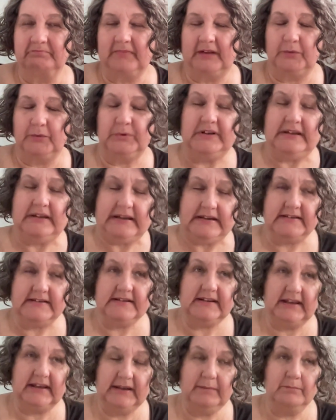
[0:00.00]
We need to
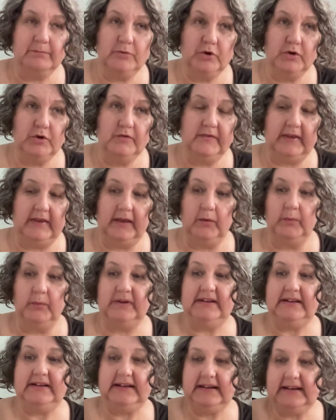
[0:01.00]
keep moving. We
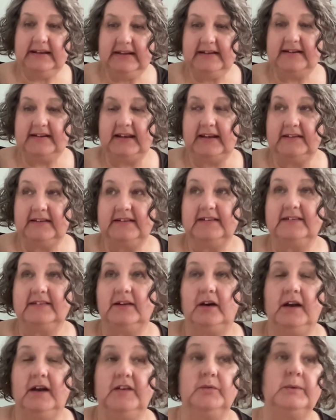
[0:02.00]
need
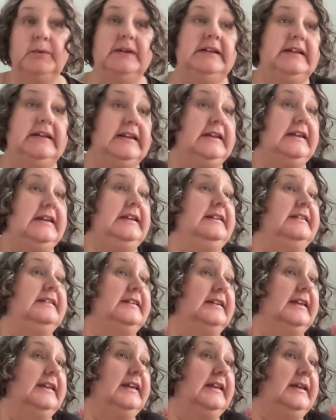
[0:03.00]
exercise. We need
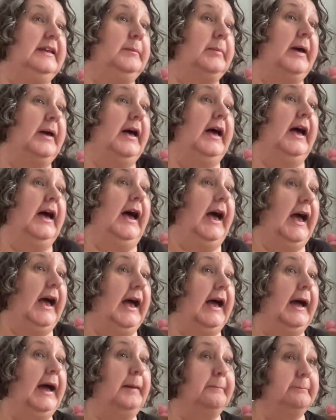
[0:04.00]
to keep
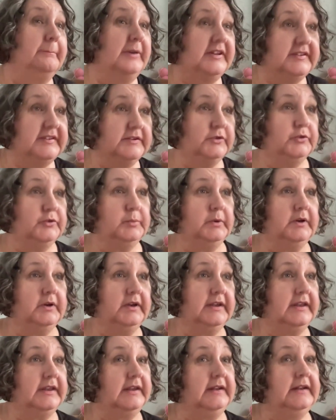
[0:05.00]
our muscles
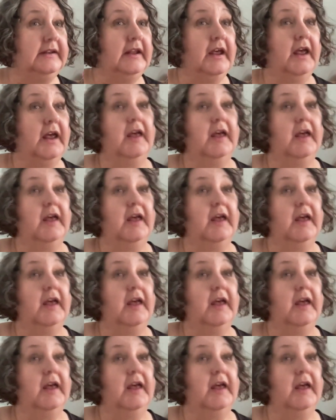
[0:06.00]
working.